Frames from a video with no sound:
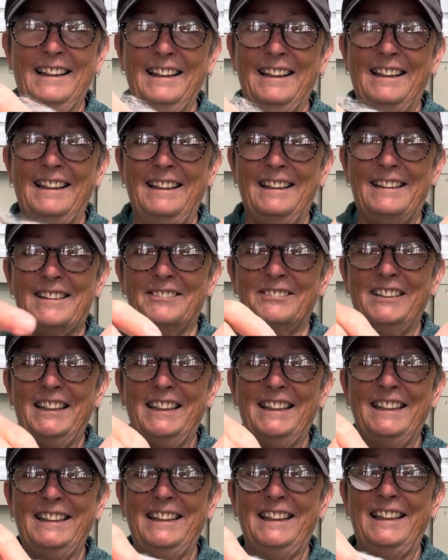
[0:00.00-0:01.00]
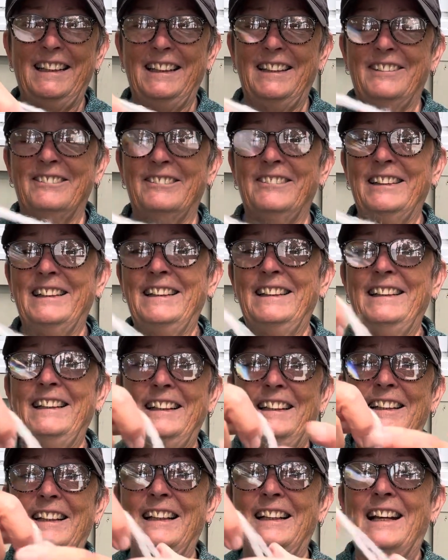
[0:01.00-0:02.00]
It's really,
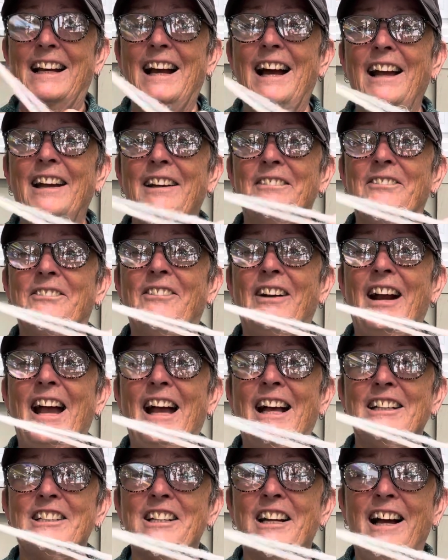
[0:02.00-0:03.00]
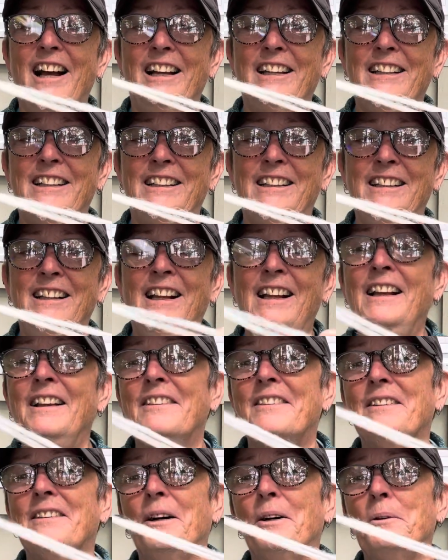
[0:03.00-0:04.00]
really kind of fragile.
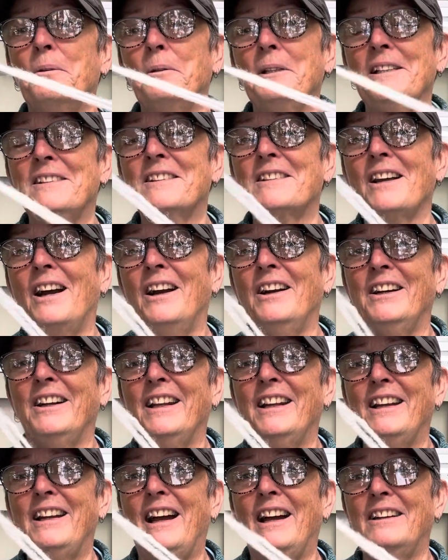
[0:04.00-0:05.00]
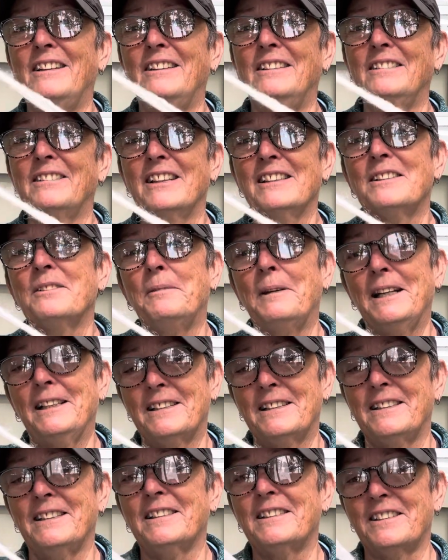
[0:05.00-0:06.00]
So we started out, this is my
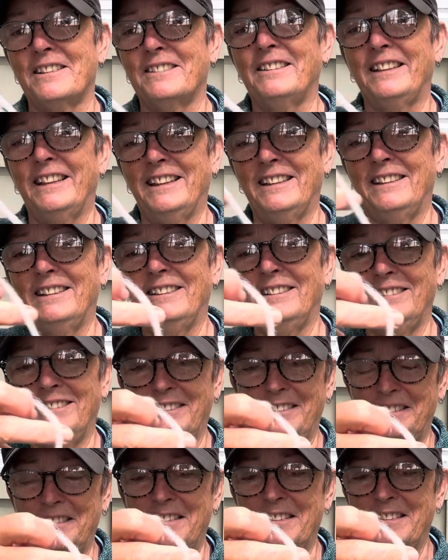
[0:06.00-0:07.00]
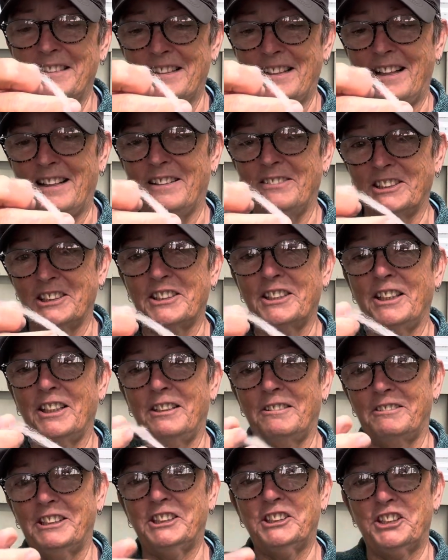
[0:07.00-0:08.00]
sister Lynn, who's
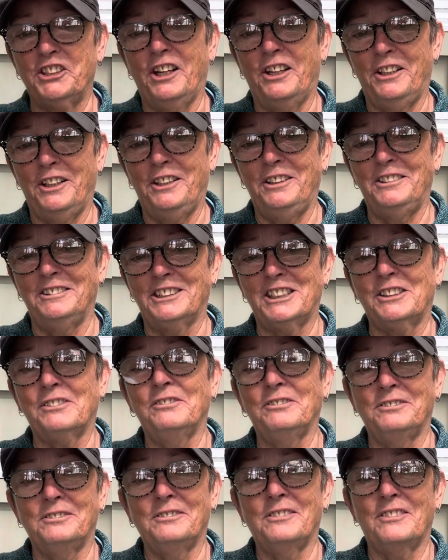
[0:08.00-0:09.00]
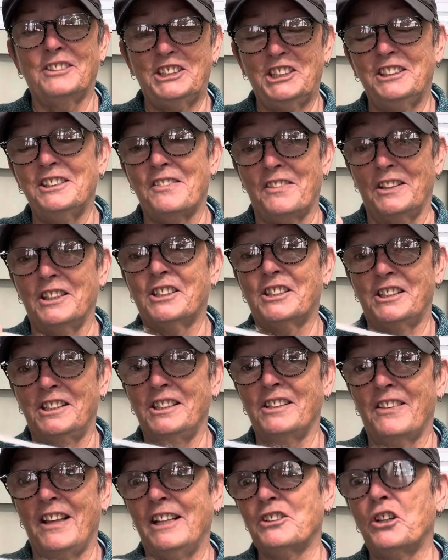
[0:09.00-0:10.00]
Shellridge Yarns.
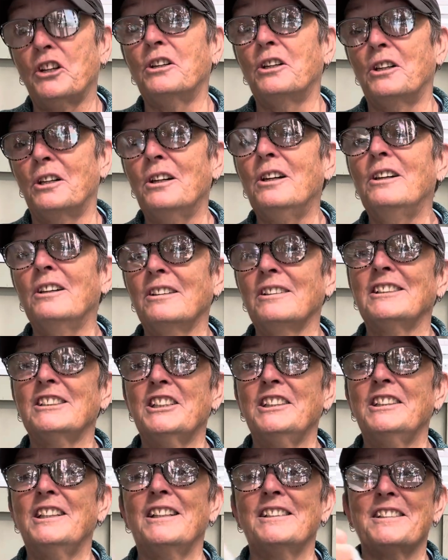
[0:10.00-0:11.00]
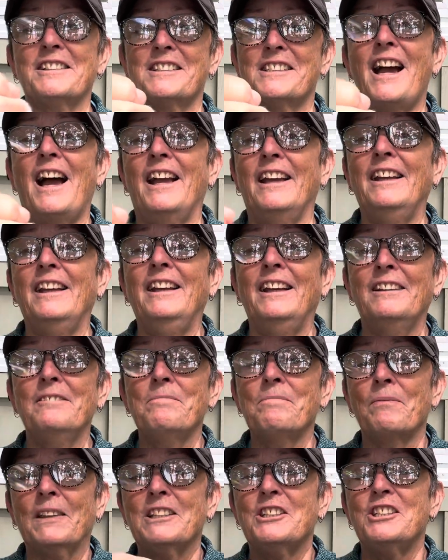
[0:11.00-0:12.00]
That's her. She does the dyeing.
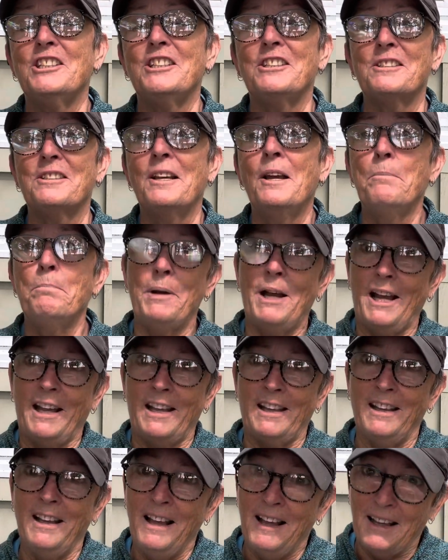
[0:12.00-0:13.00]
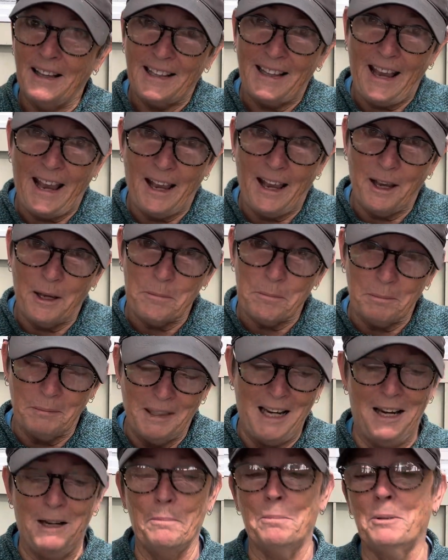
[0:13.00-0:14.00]
She's my camp
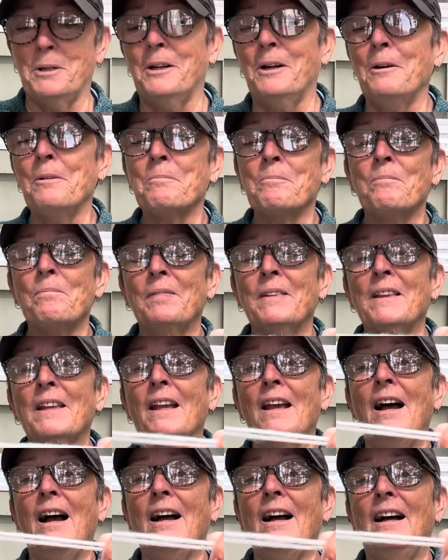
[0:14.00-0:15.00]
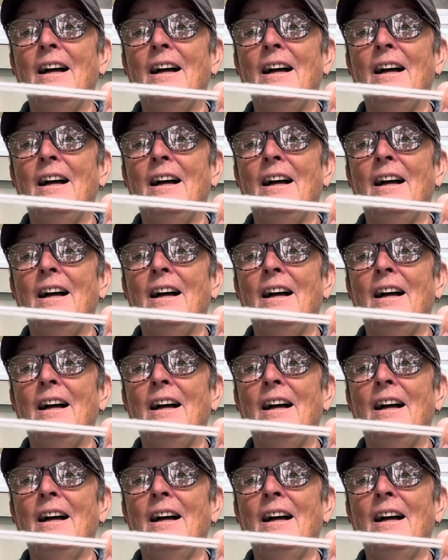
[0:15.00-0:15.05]
neighbor. We